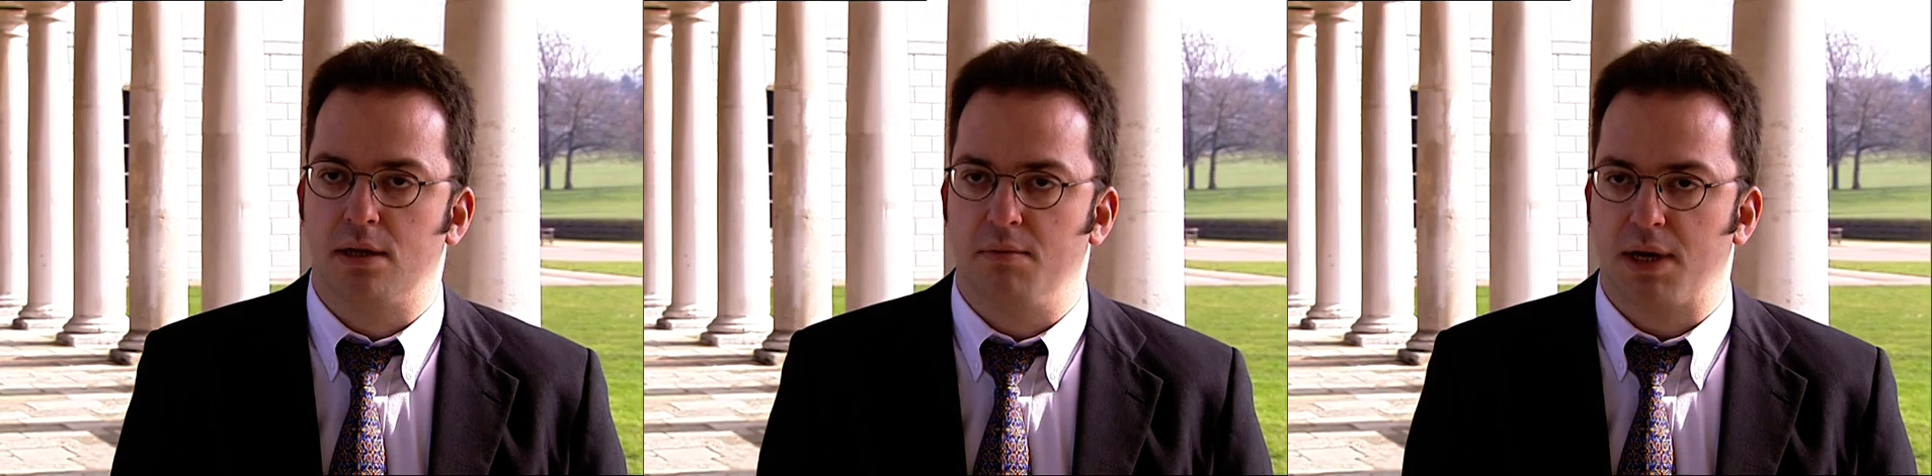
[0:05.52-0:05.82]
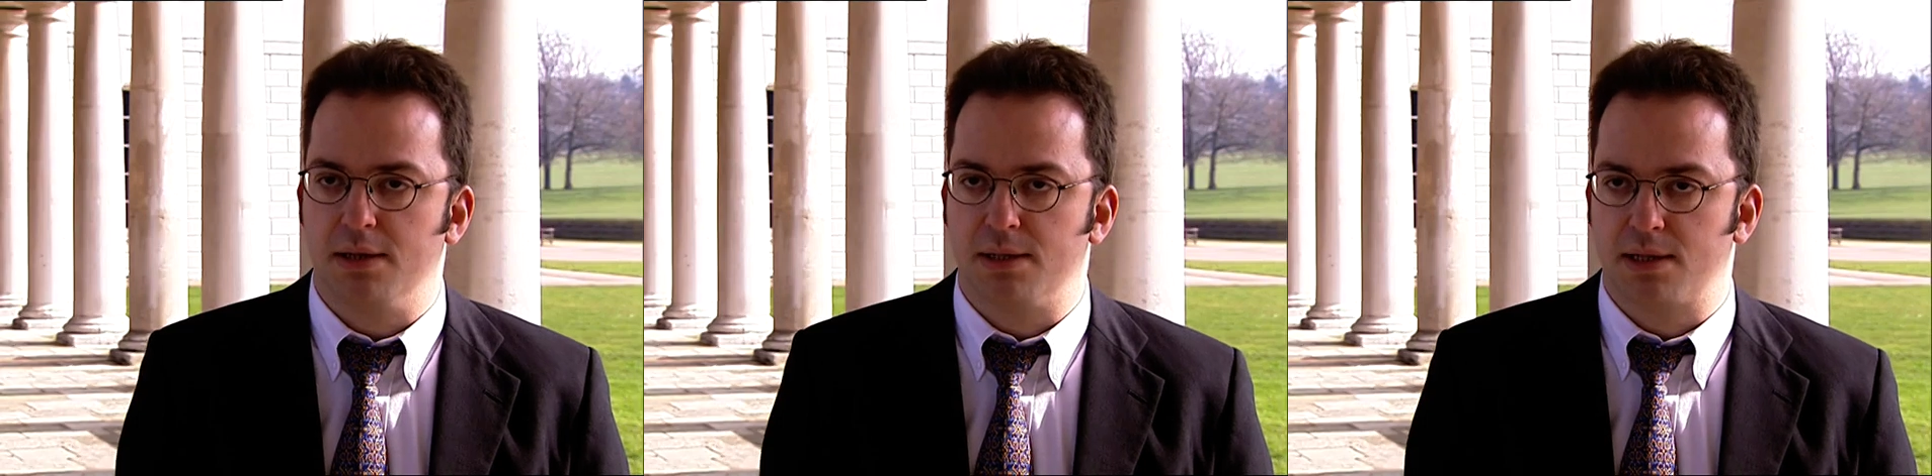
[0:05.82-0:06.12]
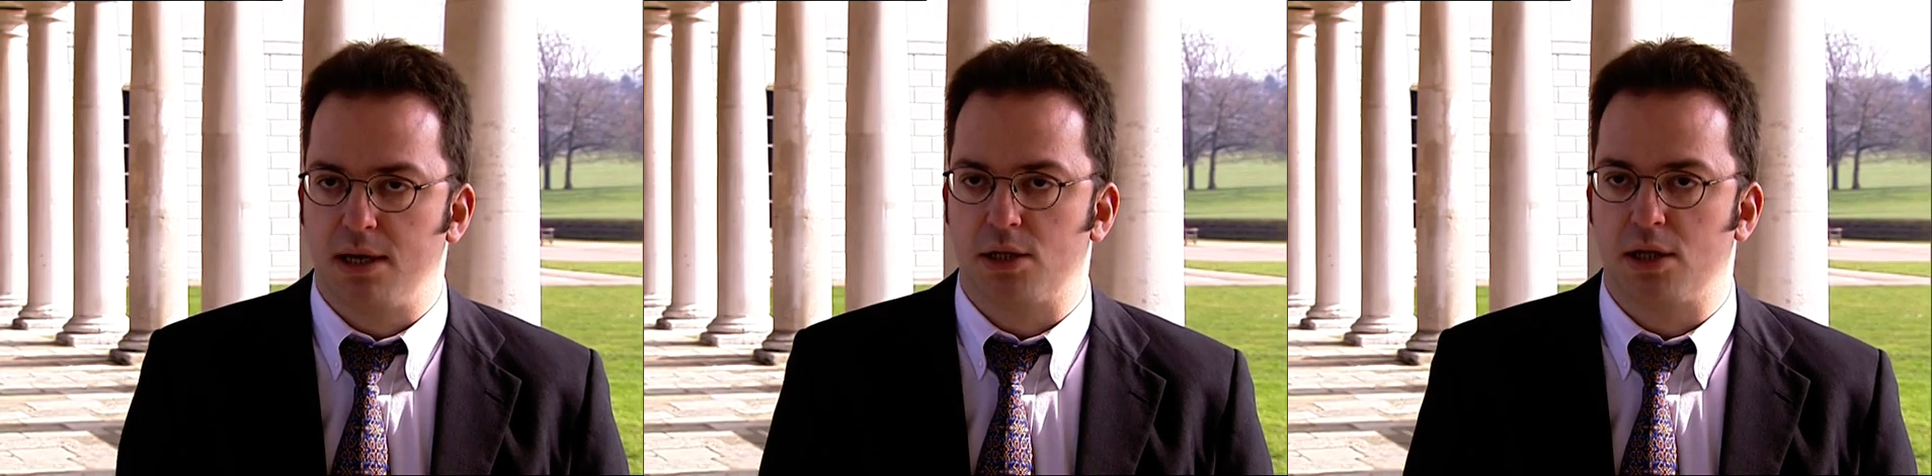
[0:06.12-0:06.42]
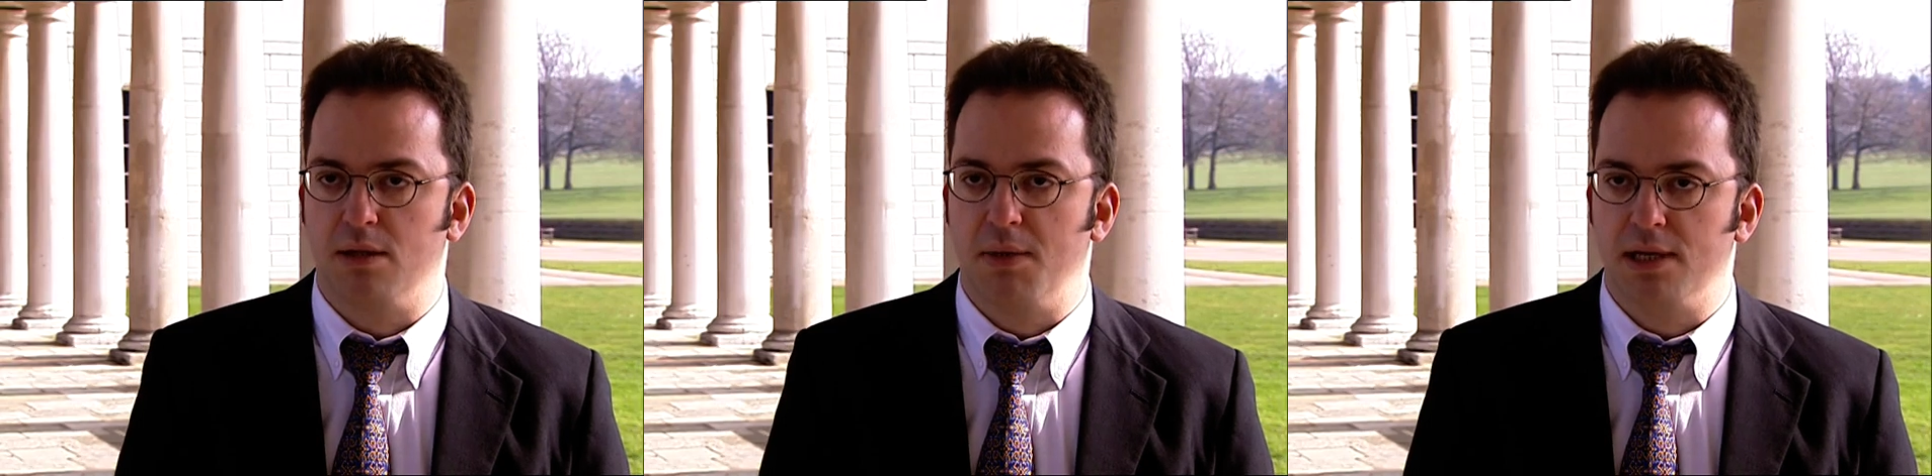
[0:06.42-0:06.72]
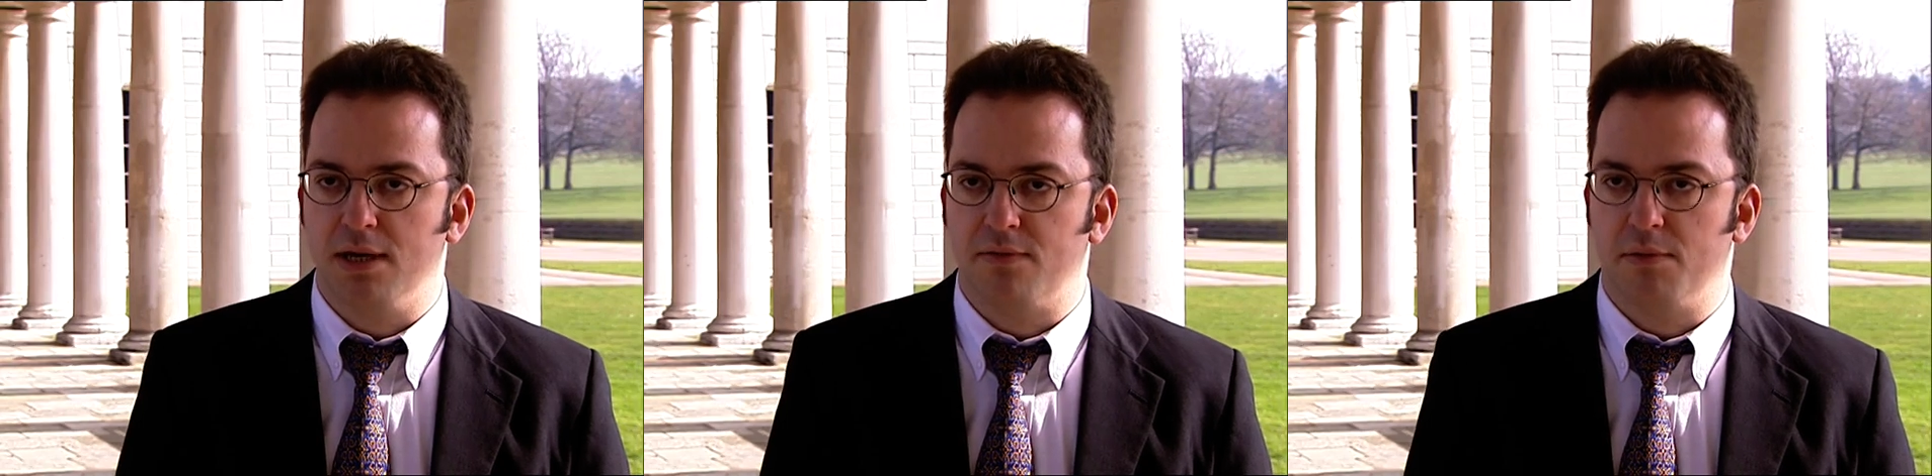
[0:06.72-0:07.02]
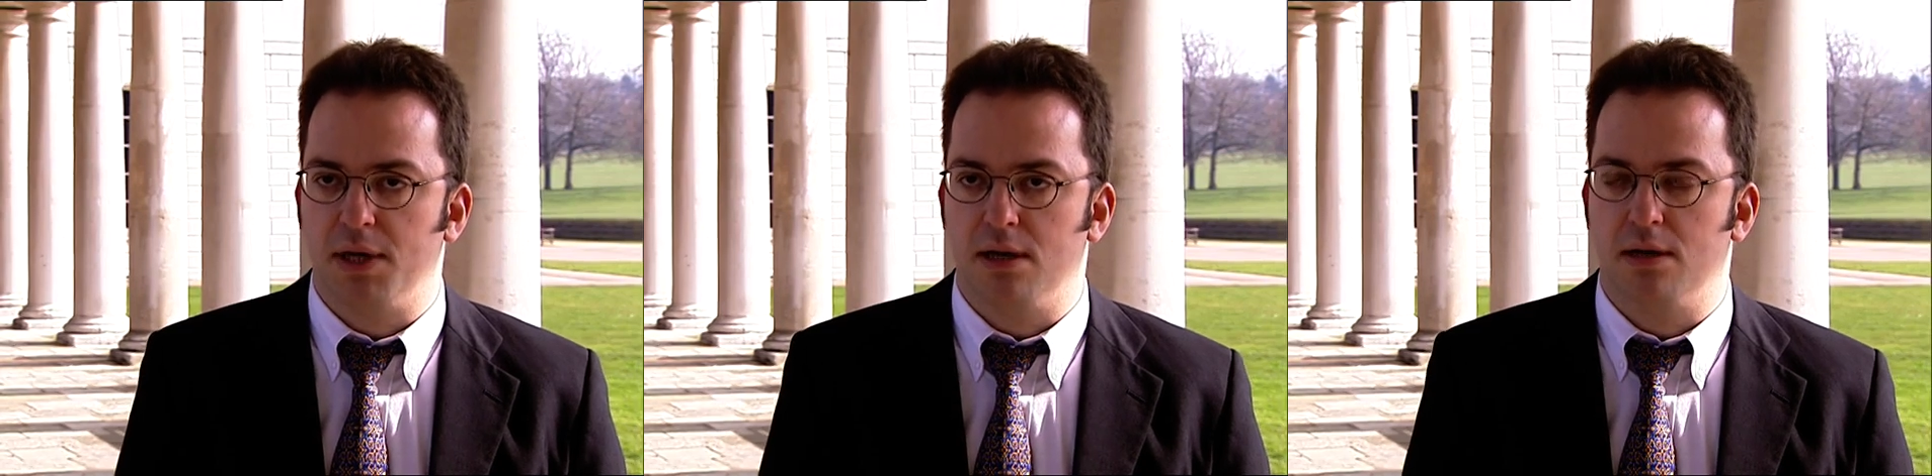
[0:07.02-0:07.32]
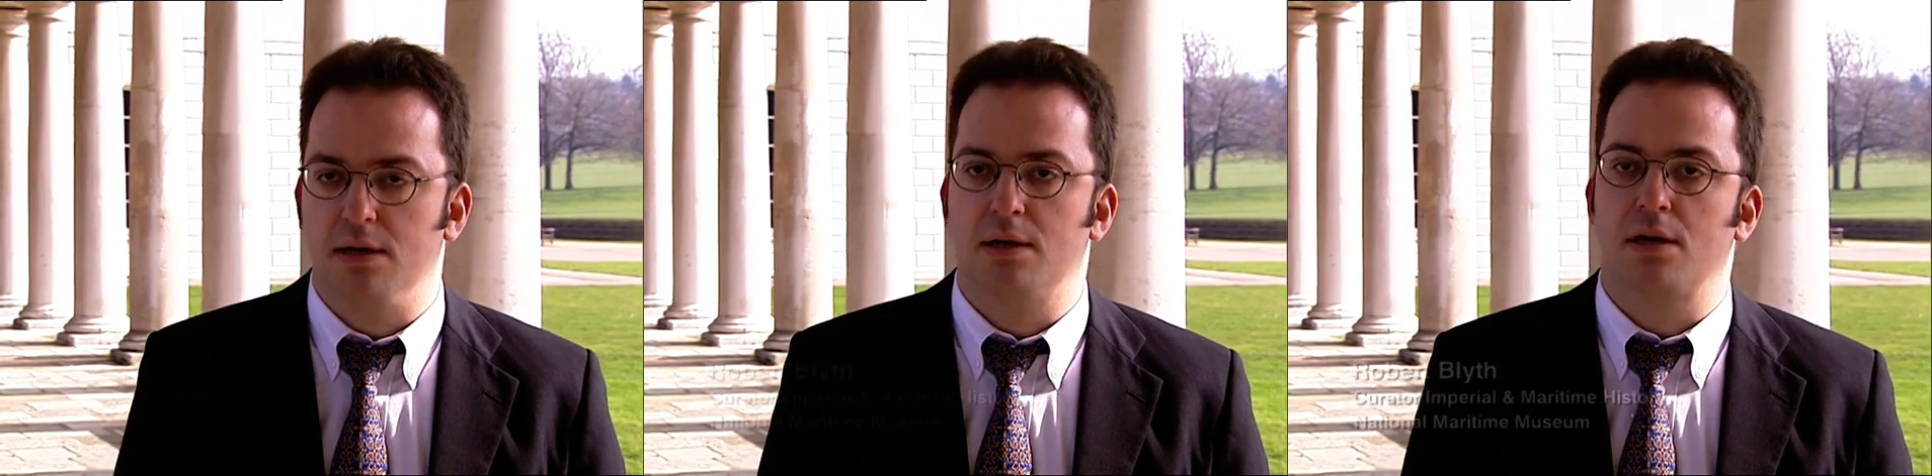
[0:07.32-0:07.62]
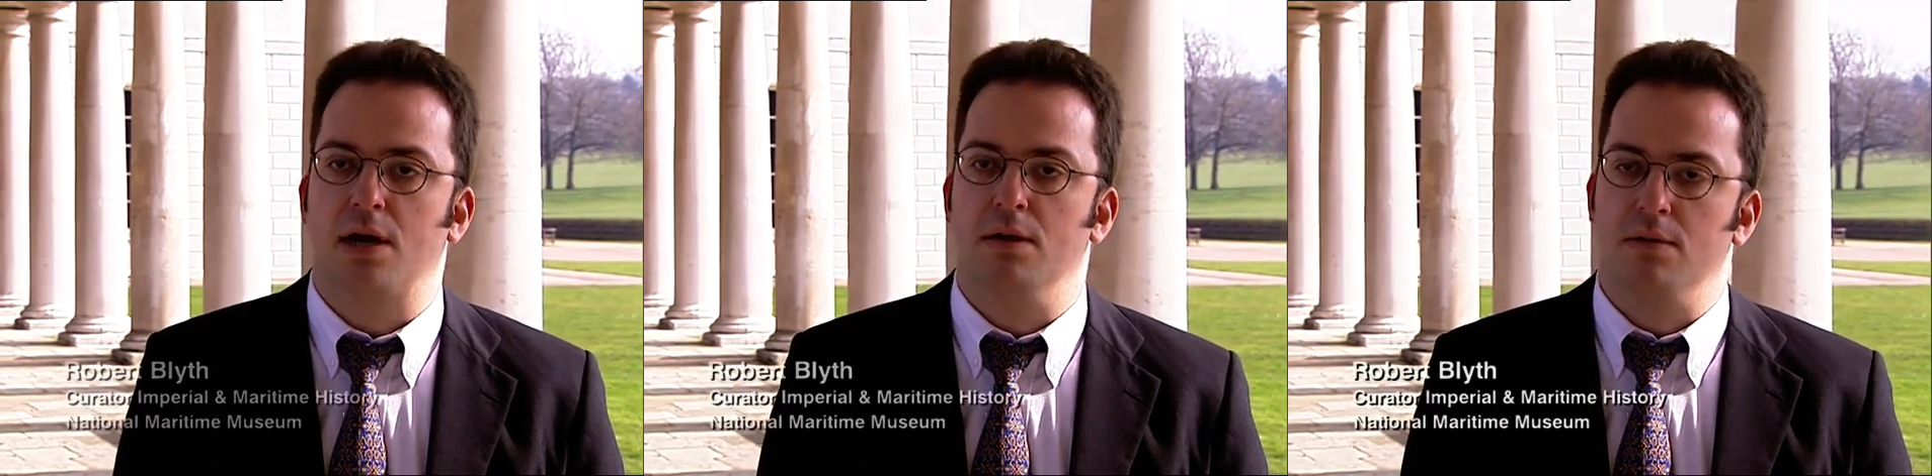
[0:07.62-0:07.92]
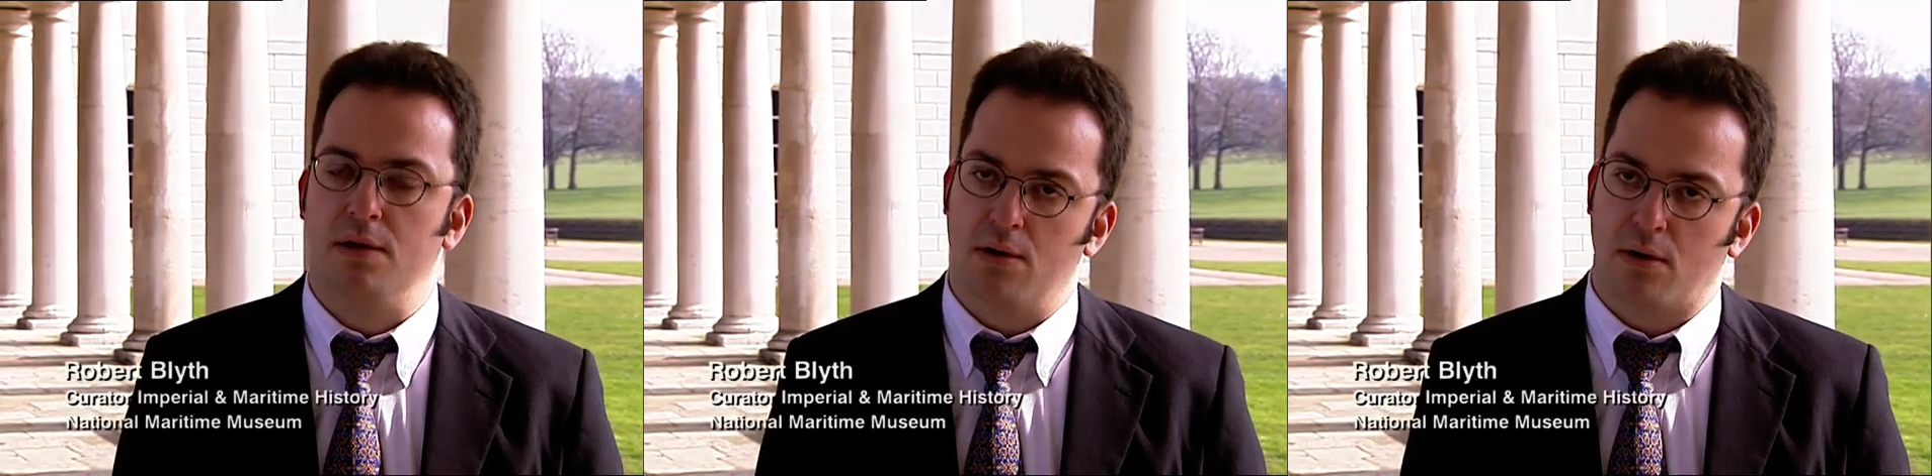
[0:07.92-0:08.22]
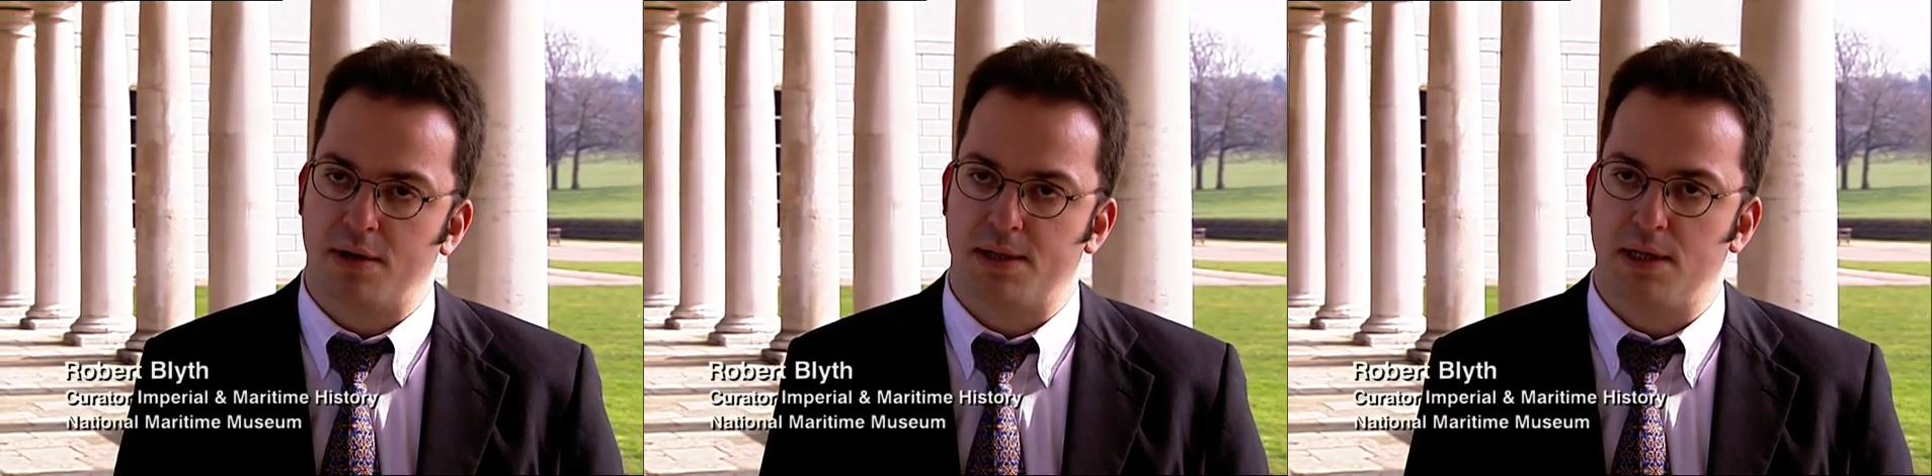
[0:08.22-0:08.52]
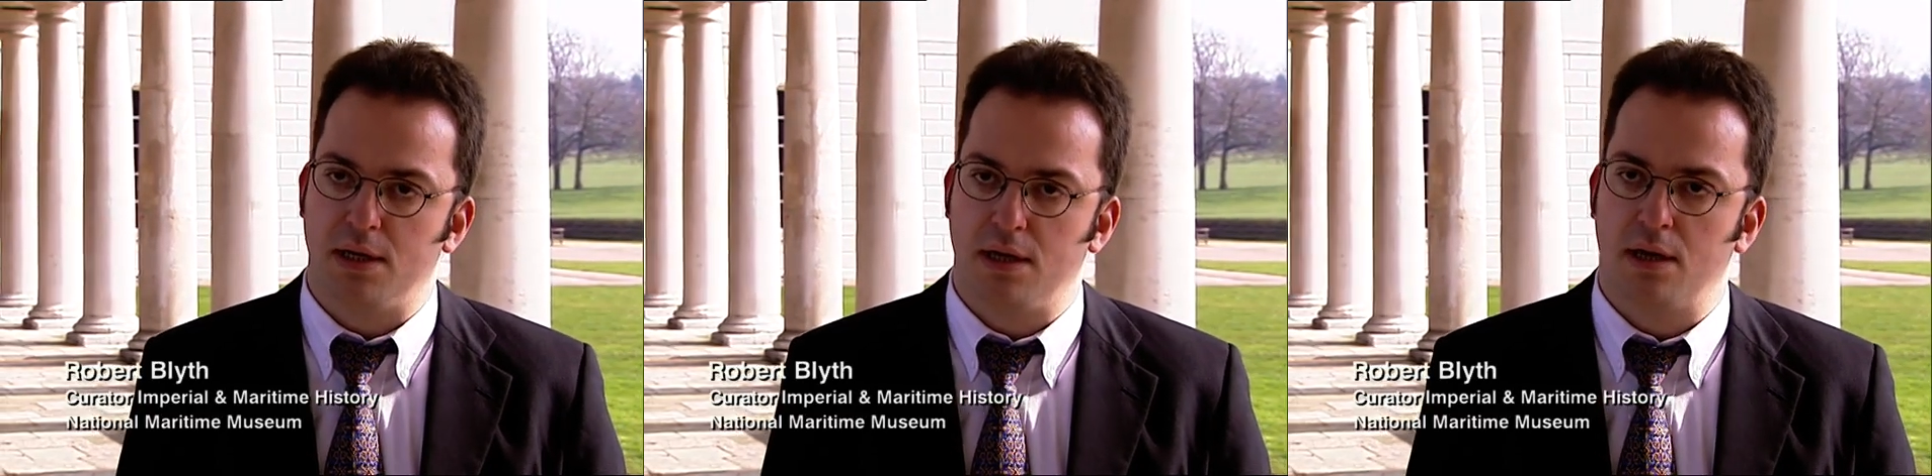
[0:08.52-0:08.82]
begins essentially in the medieval period around the North Sea